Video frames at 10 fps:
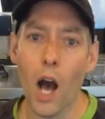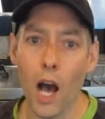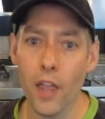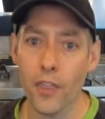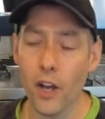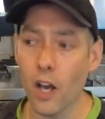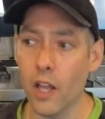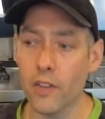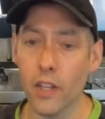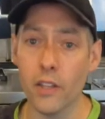I thought
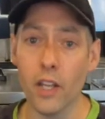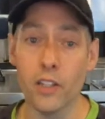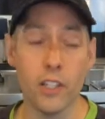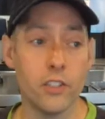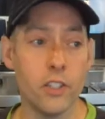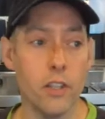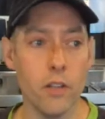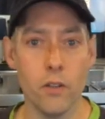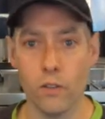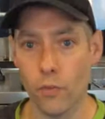that the
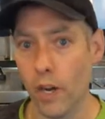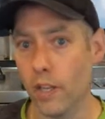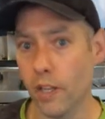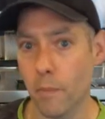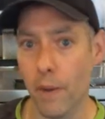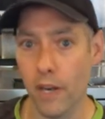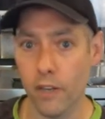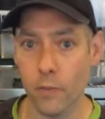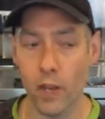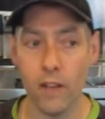running the competitive
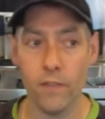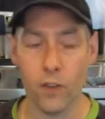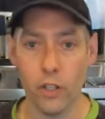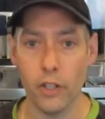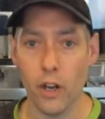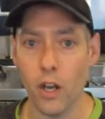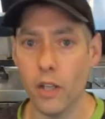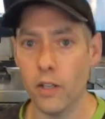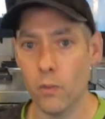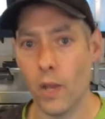way earlier on,
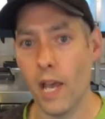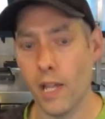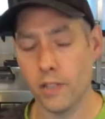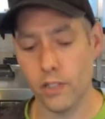we had